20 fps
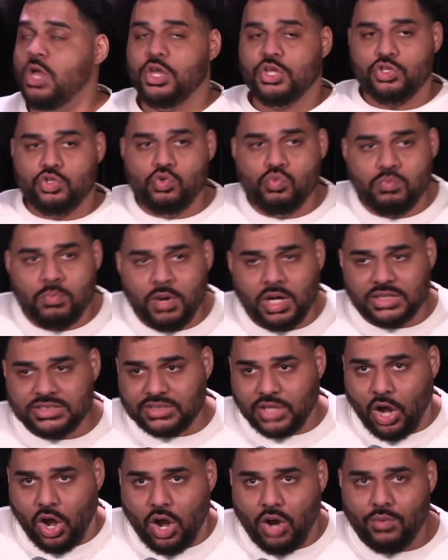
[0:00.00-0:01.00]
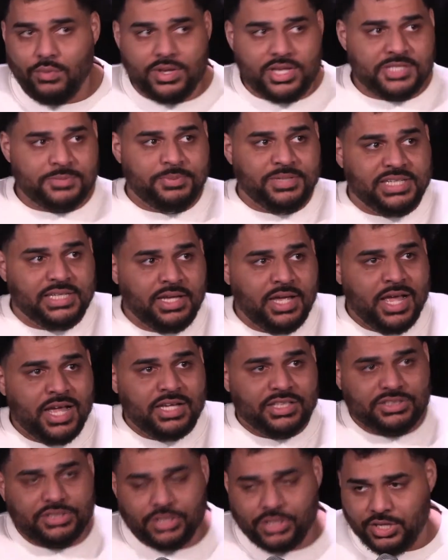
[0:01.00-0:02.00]
You must always be
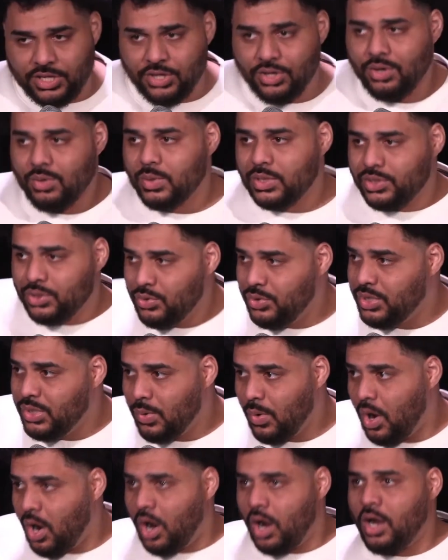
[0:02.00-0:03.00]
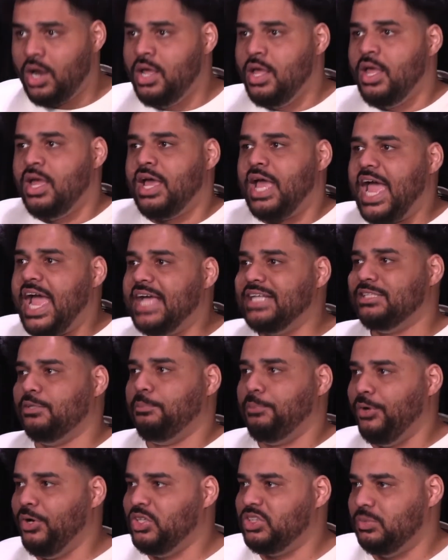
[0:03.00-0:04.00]
secure with who you are as a
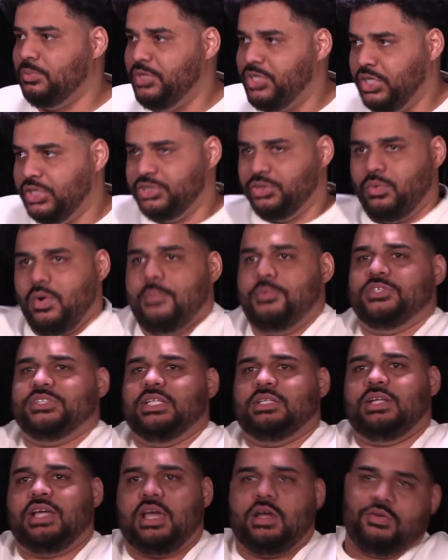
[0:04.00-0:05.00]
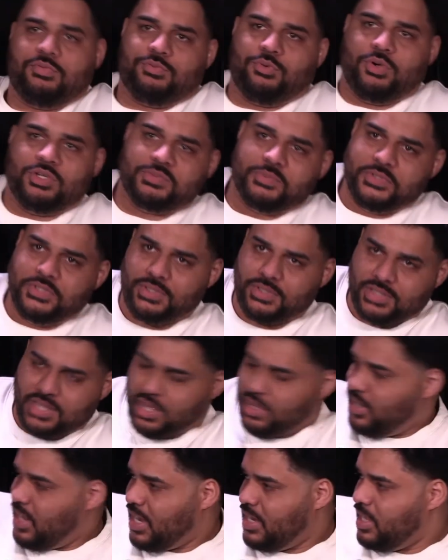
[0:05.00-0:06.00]
person because you're representing the Air Force and
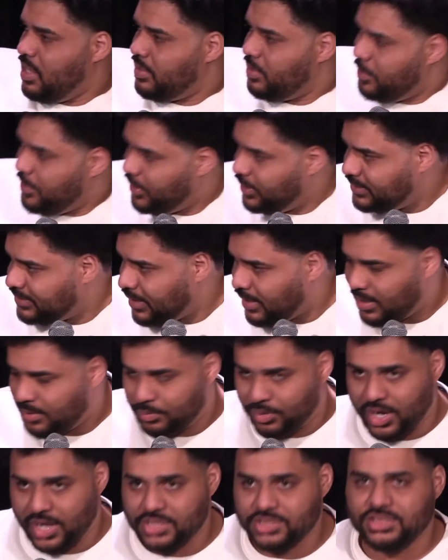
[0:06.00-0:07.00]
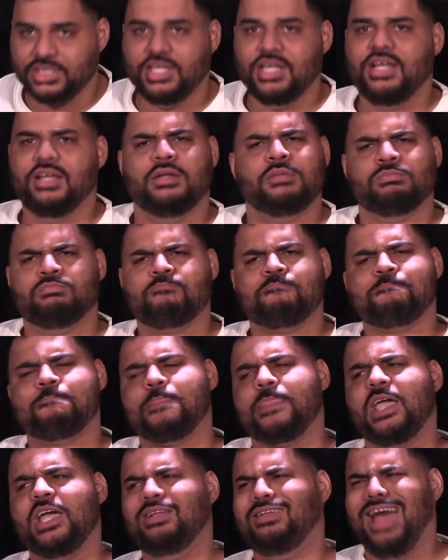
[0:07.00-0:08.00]
any other military branch.
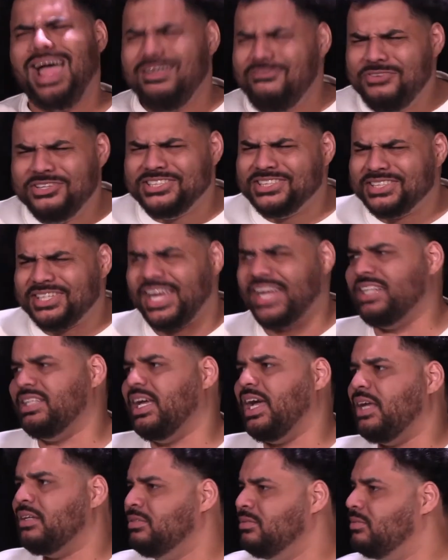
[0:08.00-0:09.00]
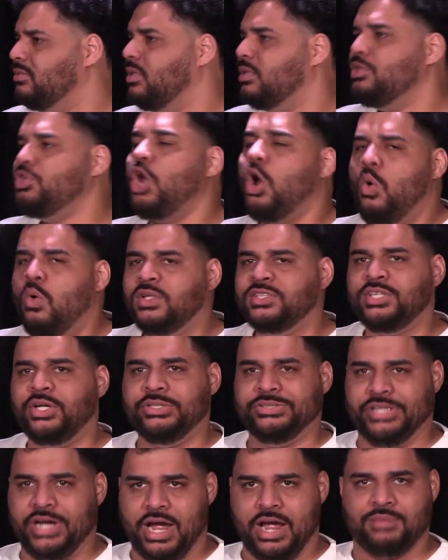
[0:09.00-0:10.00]
And life isn't like that. No one's on
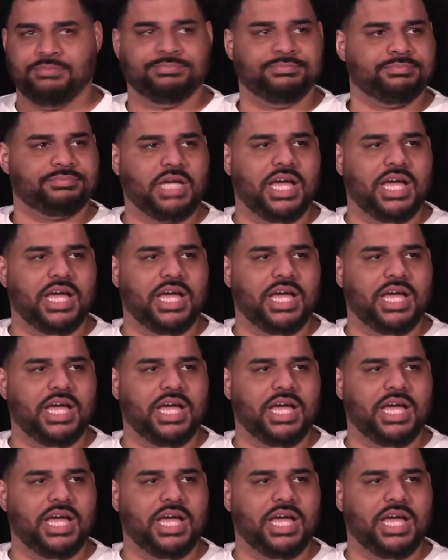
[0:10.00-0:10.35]
time.